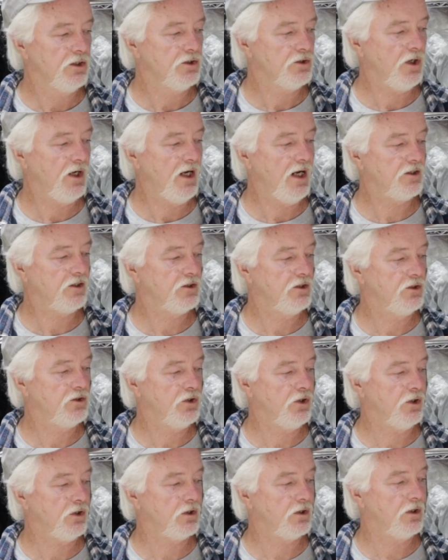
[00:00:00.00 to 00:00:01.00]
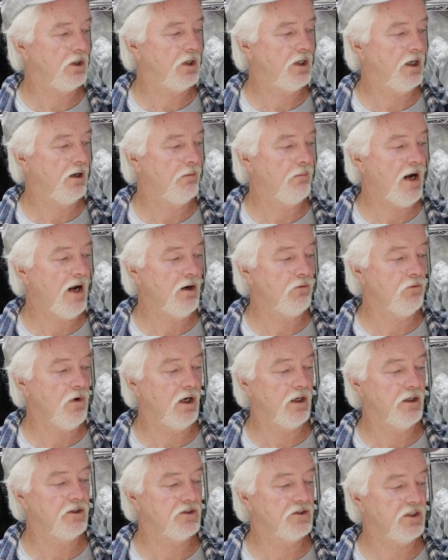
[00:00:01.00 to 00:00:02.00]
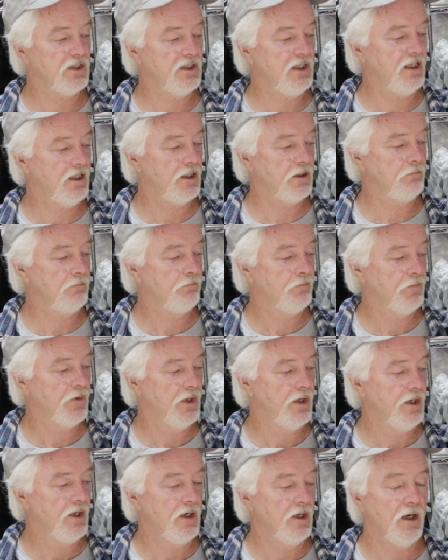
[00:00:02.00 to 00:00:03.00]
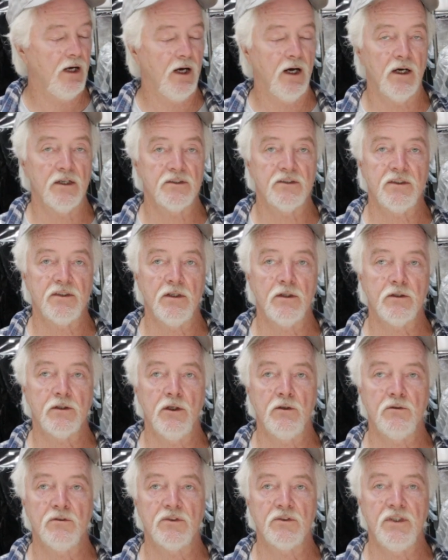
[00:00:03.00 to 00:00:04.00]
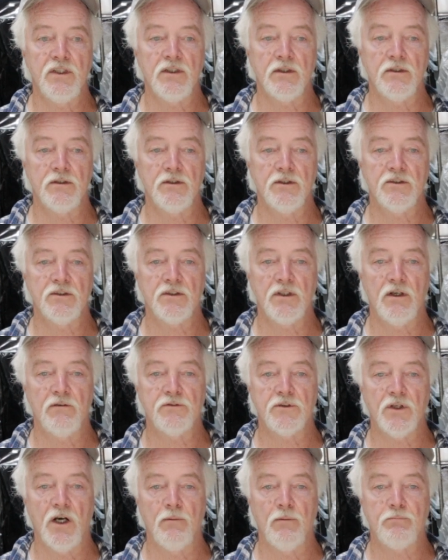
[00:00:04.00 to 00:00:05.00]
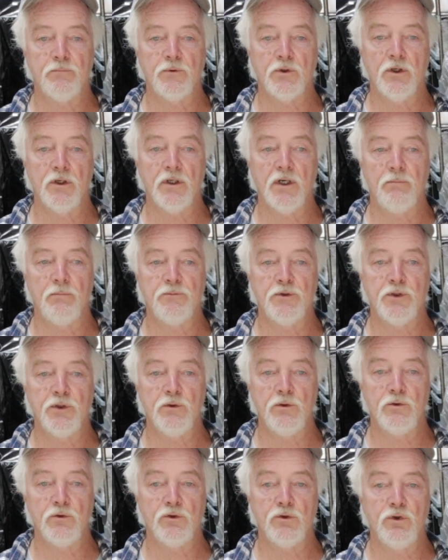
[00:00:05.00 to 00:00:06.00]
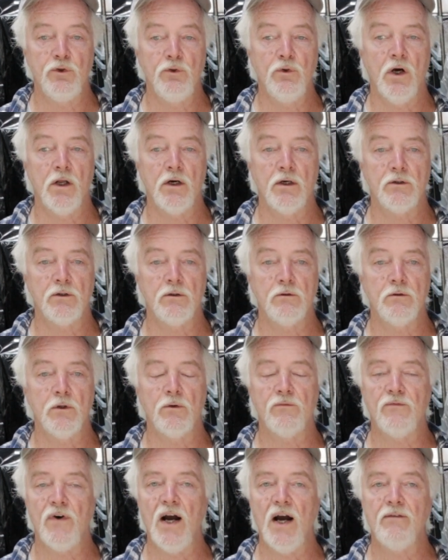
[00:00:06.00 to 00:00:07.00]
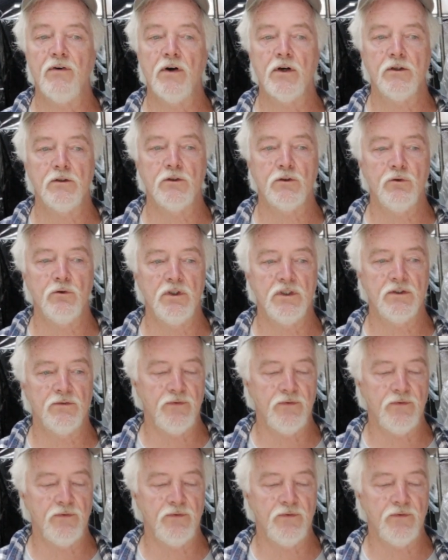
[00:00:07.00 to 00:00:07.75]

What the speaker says: So I actually took, by Rutland's again, silicone sealant. This stuff's good up to 500 degrees